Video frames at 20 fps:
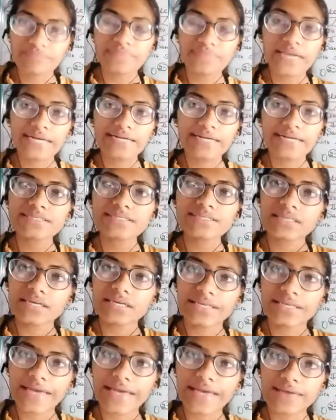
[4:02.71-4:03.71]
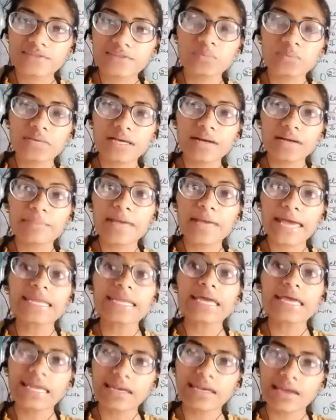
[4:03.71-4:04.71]
That is, it has become
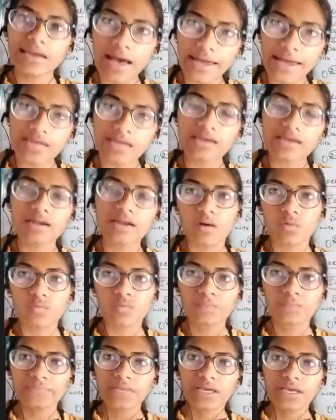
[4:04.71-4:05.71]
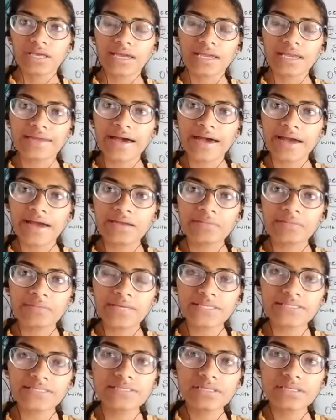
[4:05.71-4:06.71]
an anion now. Anion
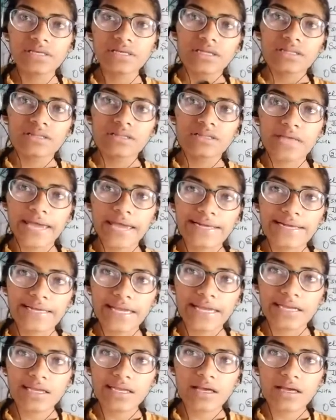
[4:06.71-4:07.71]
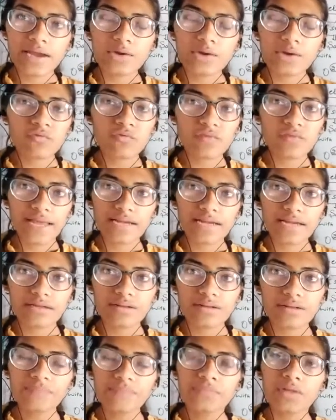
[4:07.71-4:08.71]
means at any kind of
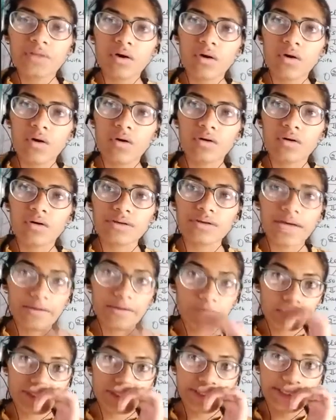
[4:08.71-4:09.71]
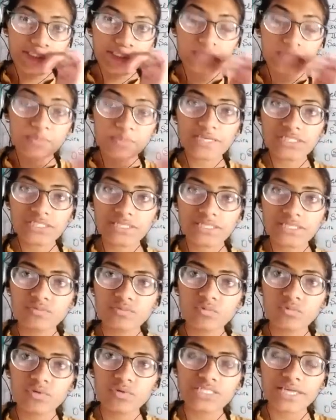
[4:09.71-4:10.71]
atom, or I would say species,
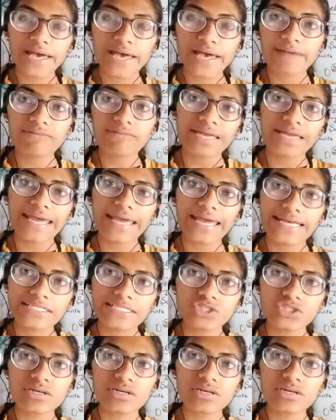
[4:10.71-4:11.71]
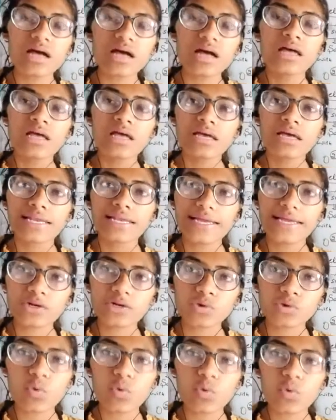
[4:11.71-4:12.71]
which have an extra
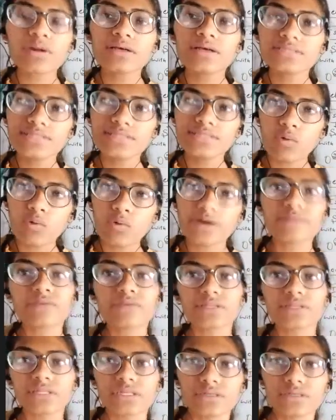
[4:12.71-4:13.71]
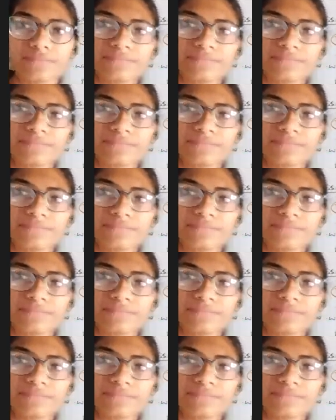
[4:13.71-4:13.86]
electron surrounded with it.